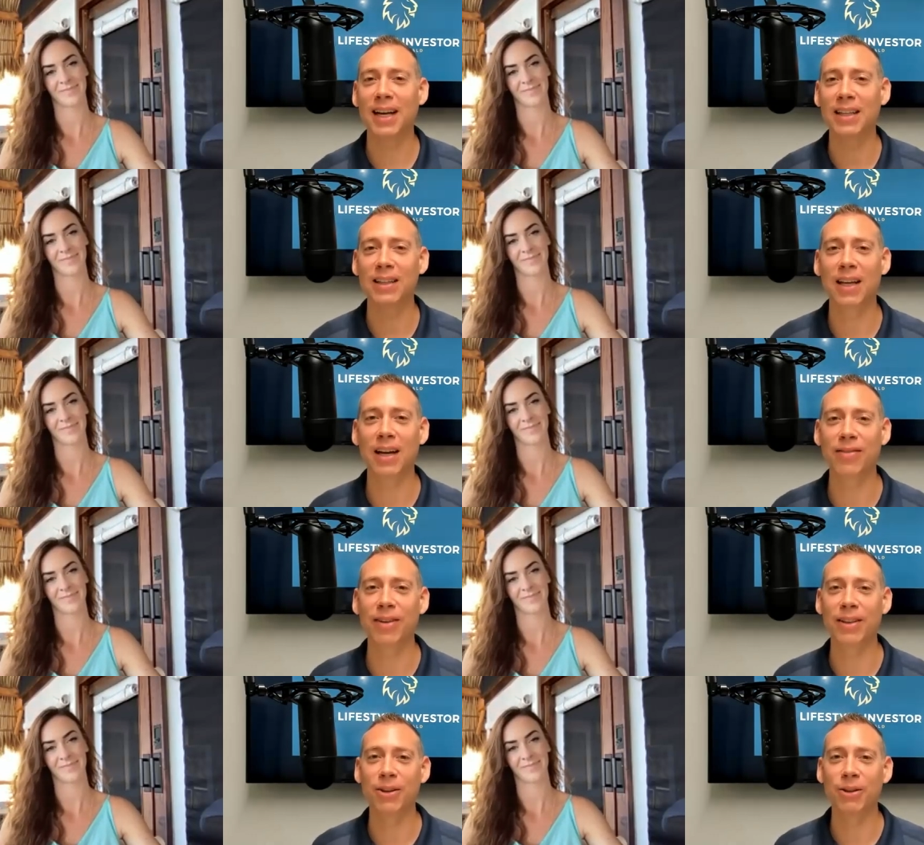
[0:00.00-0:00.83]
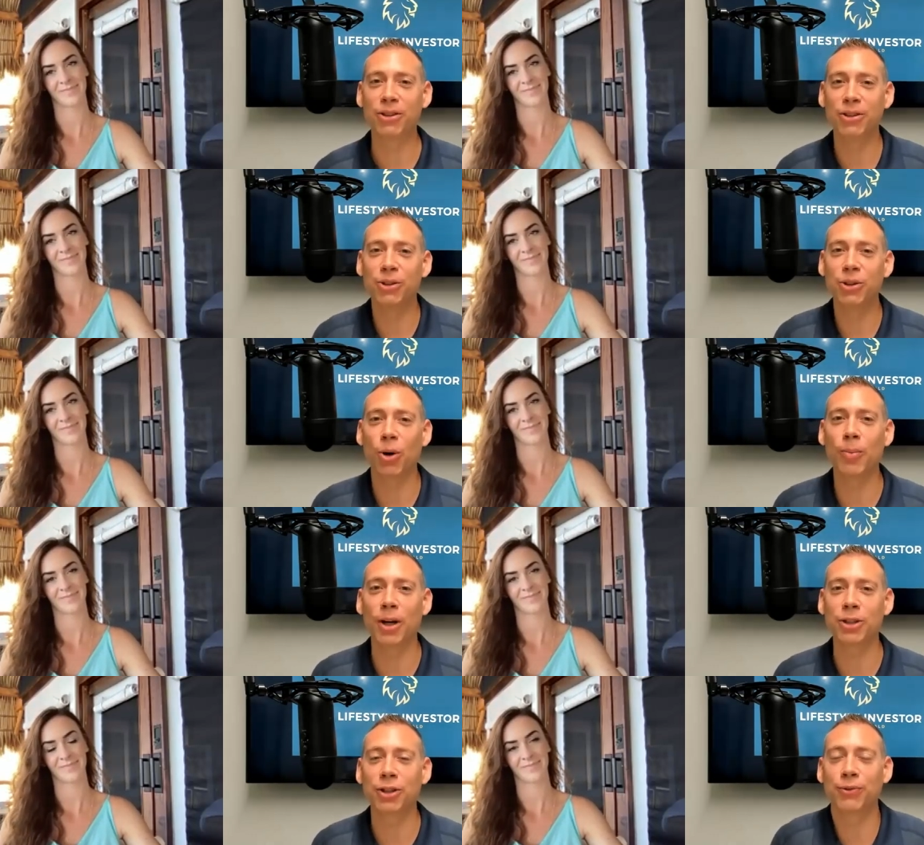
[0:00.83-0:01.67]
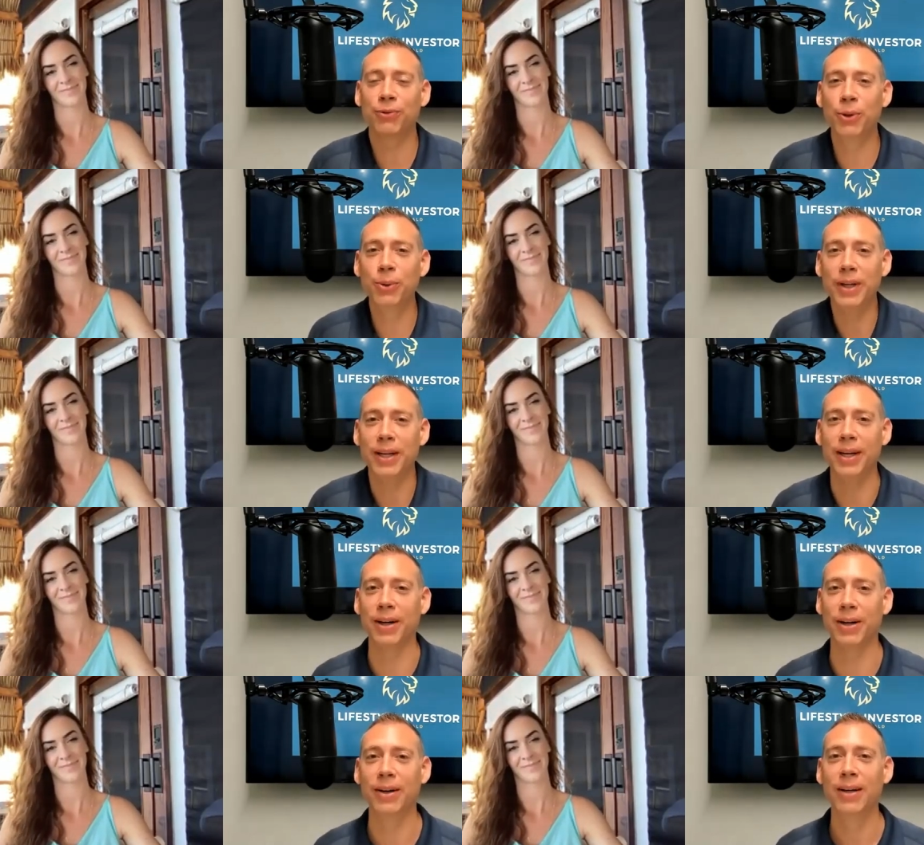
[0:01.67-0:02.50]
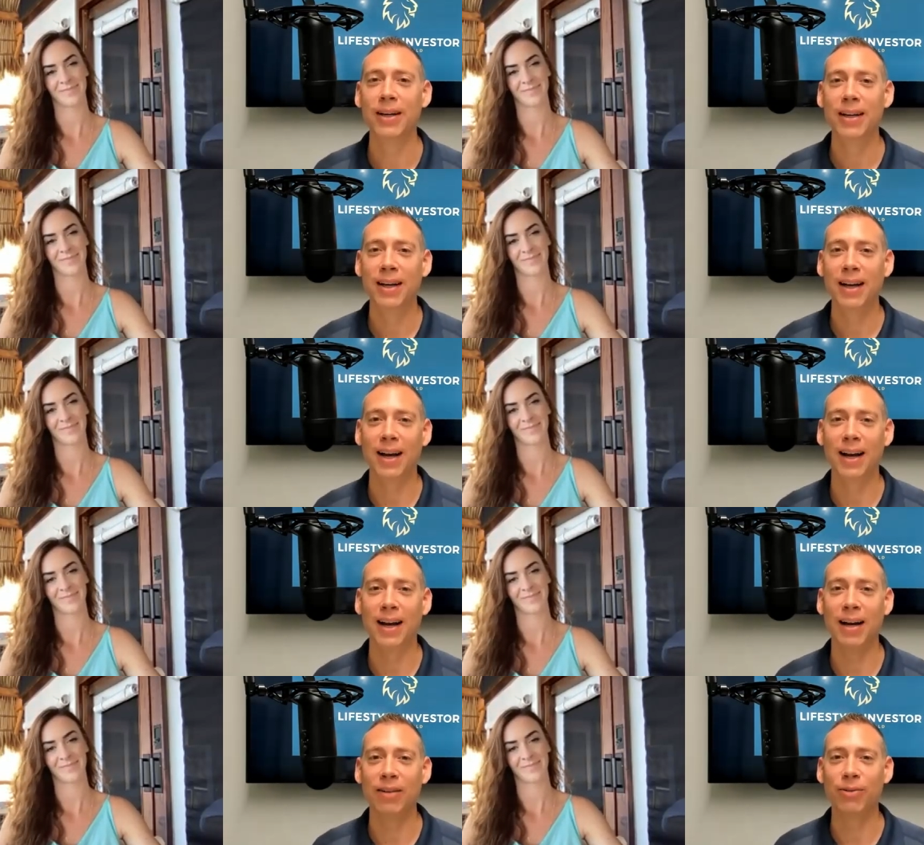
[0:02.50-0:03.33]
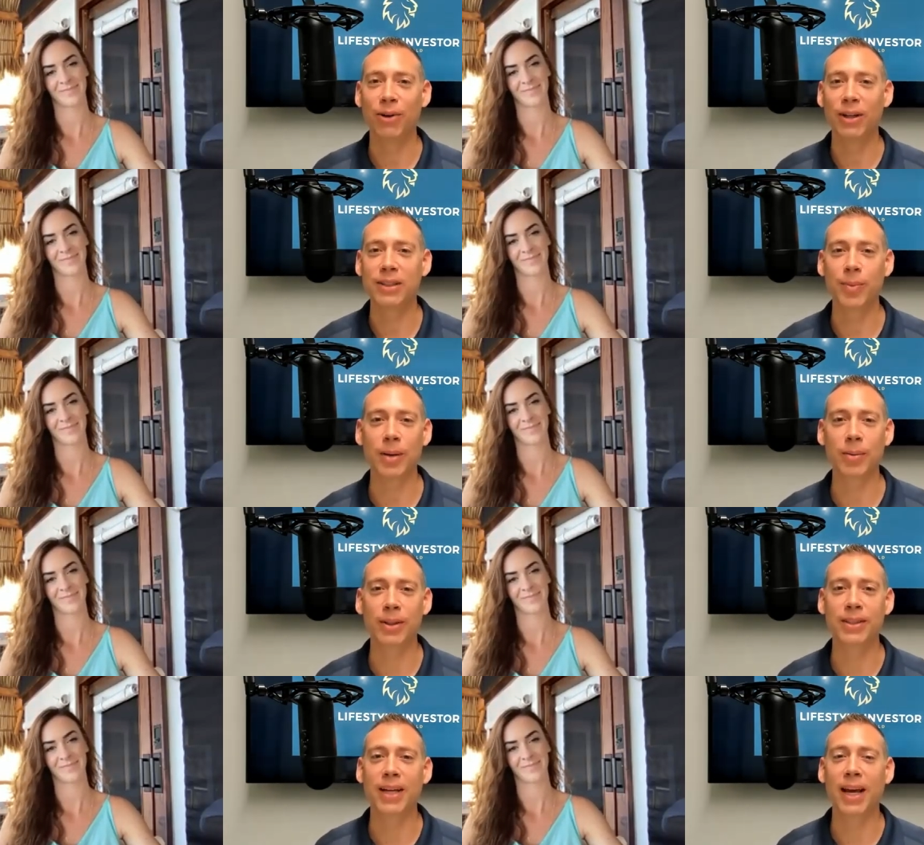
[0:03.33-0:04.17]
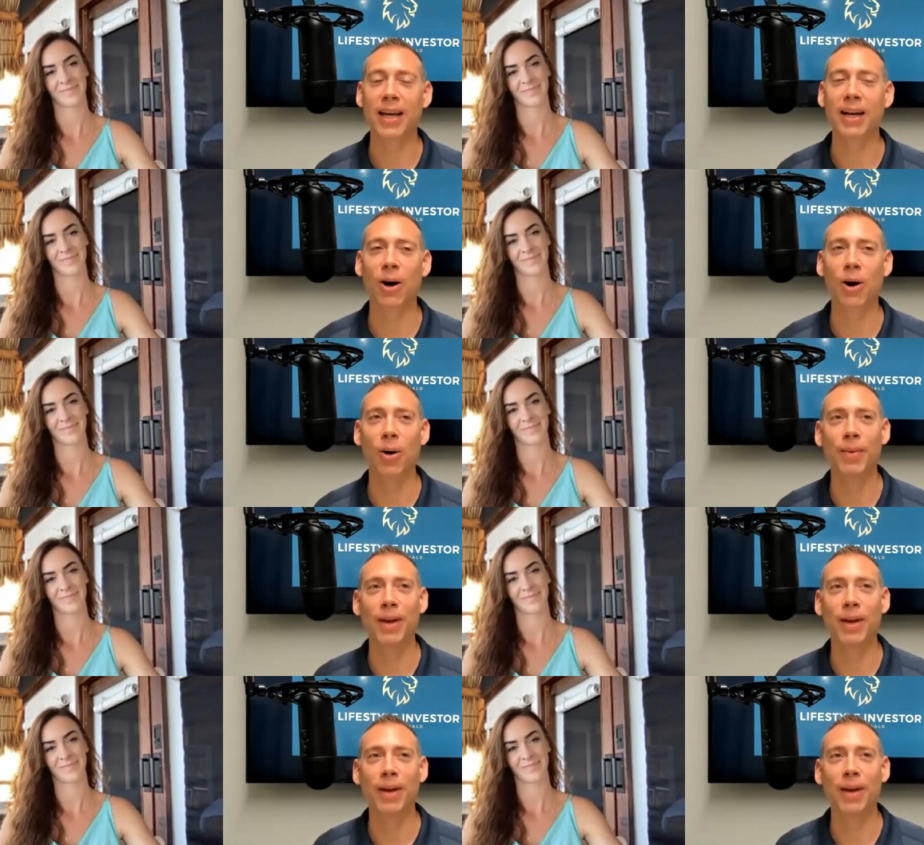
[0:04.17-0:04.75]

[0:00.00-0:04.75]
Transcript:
Speaker 1: I love it. There's so much fruit here uh, for us to be able to take home.